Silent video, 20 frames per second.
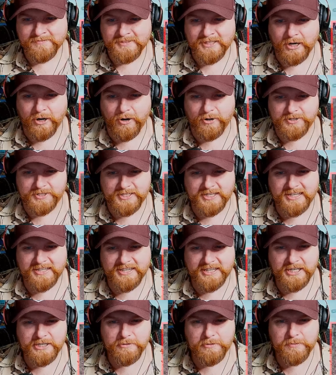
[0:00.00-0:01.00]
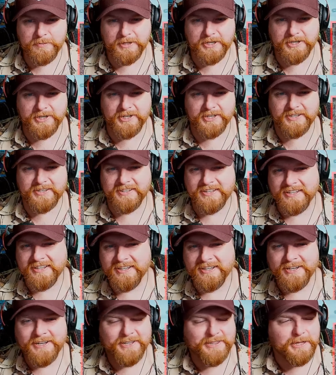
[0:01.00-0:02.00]
Oh, see, these would be good.
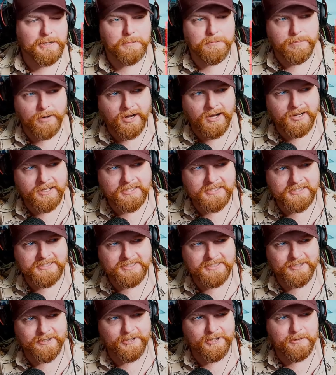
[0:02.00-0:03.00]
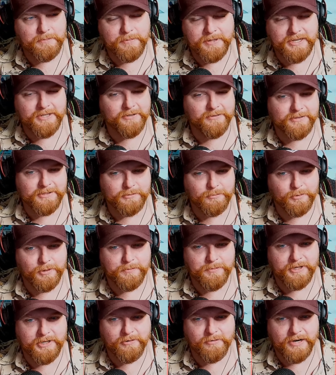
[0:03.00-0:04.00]
The Bugs or the Beetles would
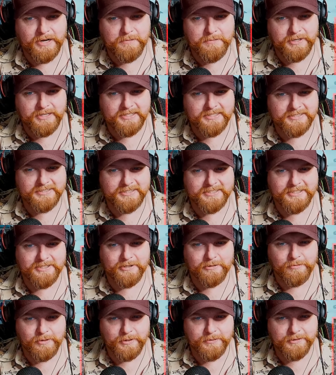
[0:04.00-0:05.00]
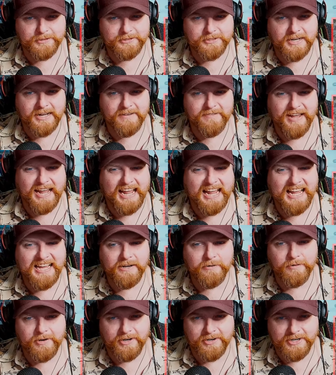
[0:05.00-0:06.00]
be great because they're rear-wheel drive
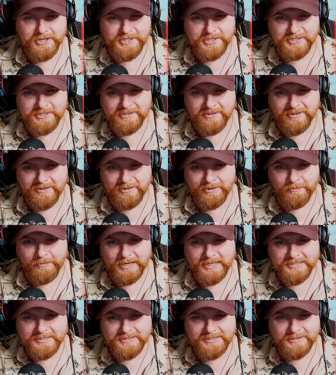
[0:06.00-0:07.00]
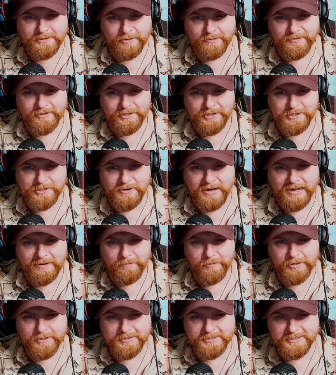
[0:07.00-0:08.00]
and rear engine. So all the weight's over the drive
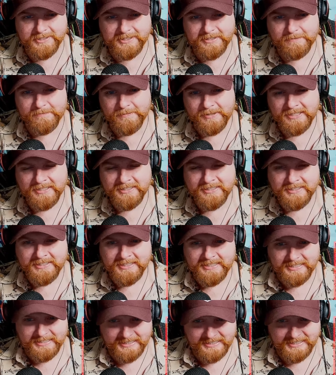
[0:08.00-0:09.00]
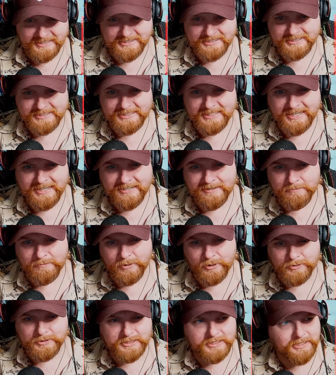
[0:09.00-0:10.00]
wheels there. And they can just kind of
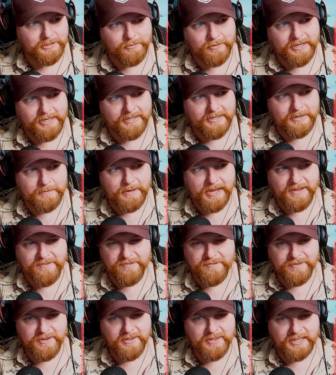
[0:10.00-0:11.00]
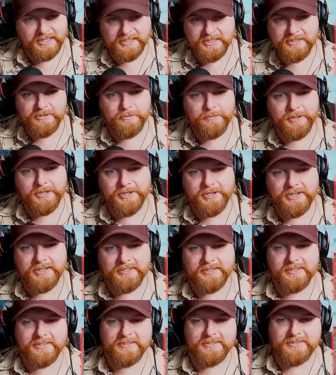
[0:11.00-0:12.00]
mosey their way up. I feel like these would be good at
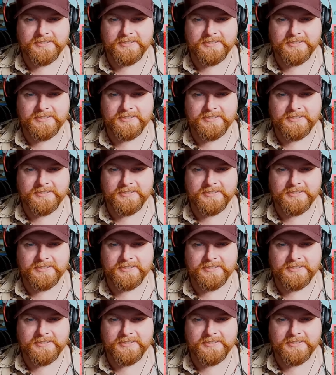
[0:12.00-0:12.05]
this.